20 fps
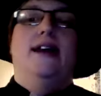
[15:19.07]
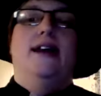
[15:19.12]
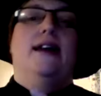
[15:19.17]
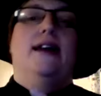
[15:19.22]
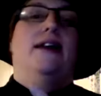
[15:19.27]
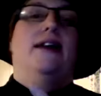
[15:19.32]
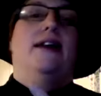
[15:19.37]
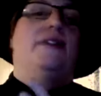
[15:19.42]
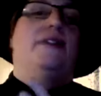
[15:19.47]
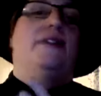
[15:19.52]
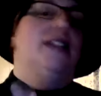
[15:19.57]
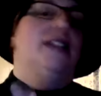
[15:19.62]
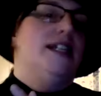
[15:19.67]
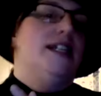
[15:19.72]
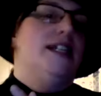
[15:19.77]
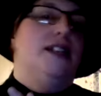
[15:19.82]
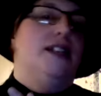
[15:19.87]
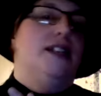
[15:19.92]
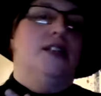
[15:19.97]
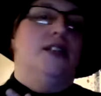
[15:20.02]
And if I chase
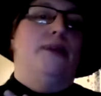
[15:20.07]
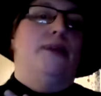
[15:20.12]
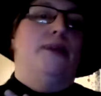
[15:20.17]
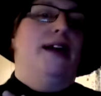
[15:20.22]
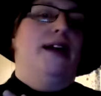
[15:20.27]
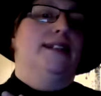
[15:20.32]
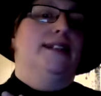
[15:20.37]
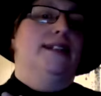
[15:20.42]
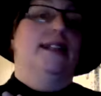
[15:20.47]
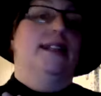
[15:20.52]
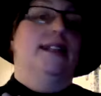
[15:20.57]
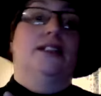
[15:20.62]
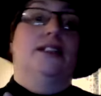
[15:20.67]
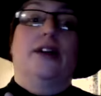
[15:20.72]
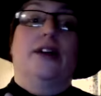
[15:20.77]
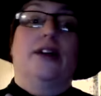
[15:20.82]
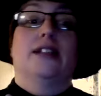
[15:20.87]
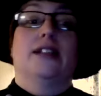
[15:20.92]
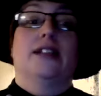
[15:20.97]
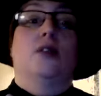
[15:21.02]
down this paladin and I
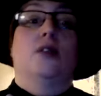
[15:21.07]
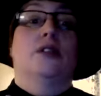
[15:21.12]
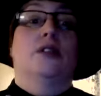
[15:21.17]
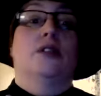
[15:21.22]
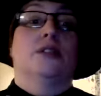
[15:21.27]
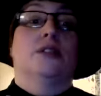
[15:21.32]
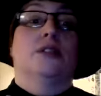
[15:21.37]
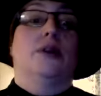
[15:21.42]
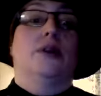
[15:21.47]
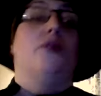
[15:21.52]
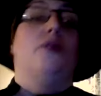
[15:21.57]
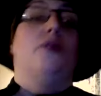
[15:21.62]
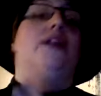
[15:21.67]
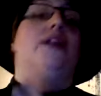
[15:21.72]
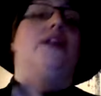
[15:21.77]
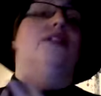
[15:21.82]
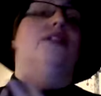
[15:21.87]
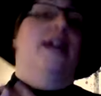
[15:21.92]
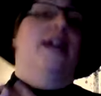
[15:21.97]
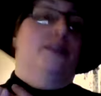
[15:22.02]
start asking questions of my own,
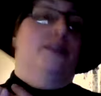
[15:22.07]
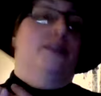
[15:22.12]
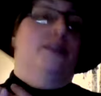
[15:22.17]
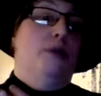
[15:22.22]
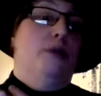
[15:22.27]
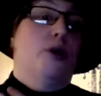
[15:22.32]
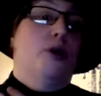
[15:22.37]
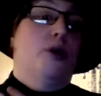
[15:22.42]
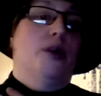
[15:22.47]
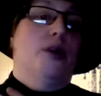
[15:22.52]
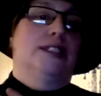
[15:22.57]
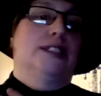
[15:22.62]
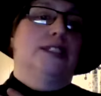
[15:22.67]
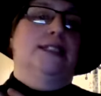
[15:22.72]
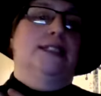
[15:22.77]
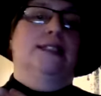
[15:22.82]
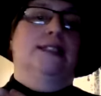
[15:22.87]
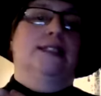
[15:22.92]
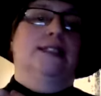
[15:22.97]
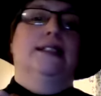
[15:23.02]
he's going to ask me more
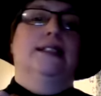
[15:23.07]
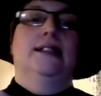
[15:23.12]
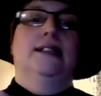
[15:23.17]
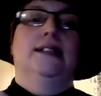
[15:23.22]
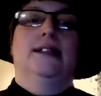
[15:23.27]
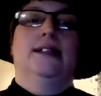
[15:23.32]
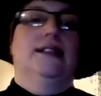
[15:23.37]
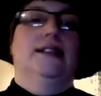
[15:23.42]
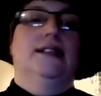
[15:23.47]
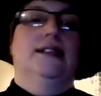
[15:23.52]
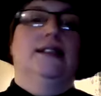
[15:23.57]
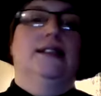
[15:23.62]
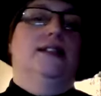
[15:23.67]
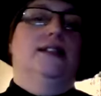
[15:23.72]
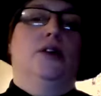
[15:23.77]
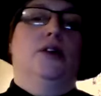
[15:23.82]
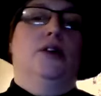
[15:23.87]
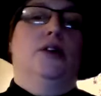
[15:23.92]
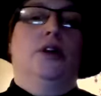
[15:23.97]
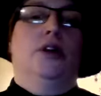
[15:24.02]
questions. This
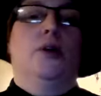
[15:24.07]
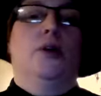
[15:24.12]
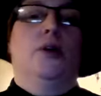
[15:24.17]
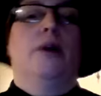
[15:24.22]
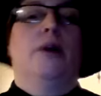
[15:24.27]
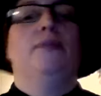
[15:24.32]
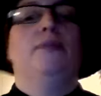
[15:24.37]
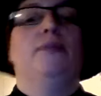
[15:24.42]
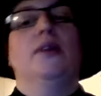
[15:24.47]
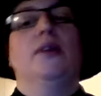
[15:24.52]
isn't going to go well.